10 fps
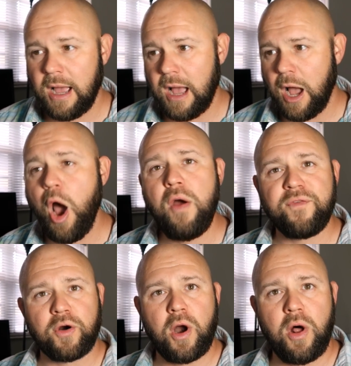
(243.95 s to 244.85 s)
Uh,
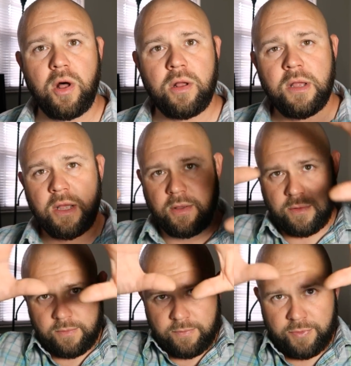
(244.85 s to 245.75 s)
overall,
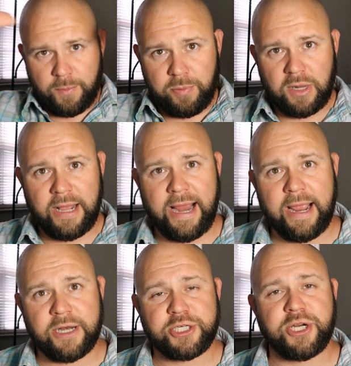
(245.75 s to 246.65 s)
the
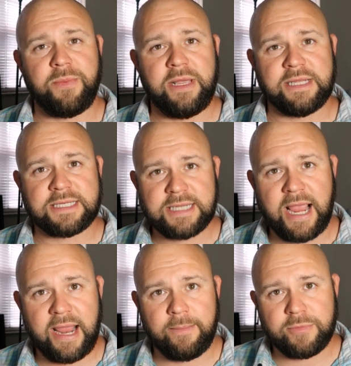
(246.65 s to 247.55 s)
plan should be the
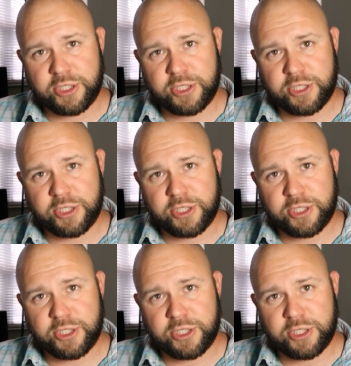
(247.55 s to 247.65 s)
same.